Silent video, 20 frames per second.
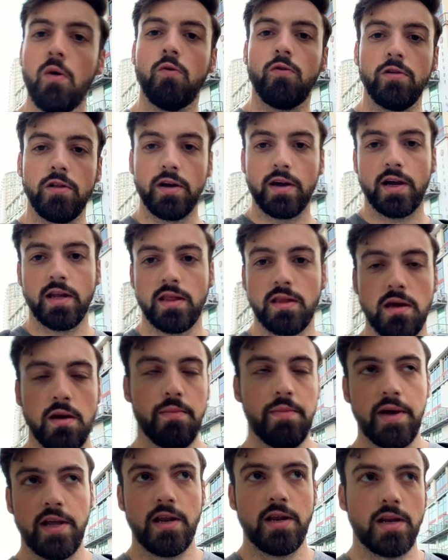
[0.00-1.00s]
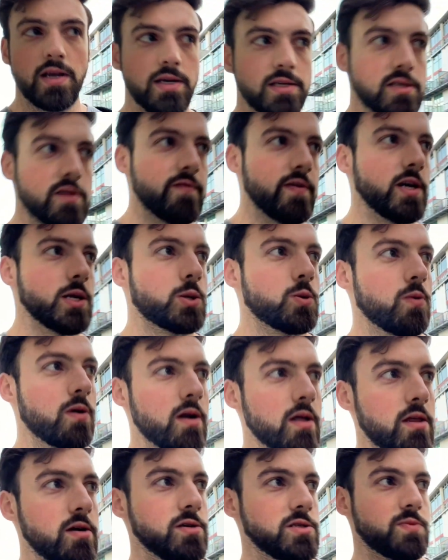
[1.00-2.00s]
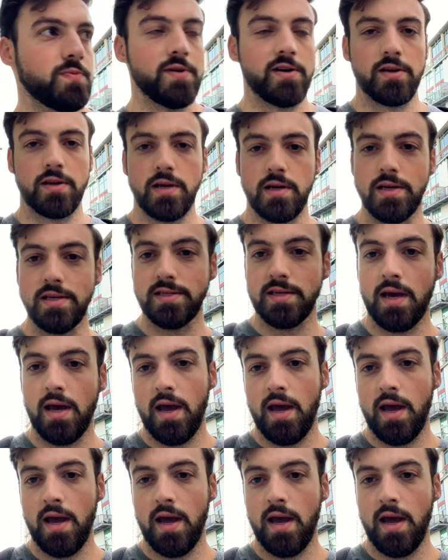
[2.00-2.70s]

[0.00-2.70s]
We'll look at the amenities of each one of those buildings.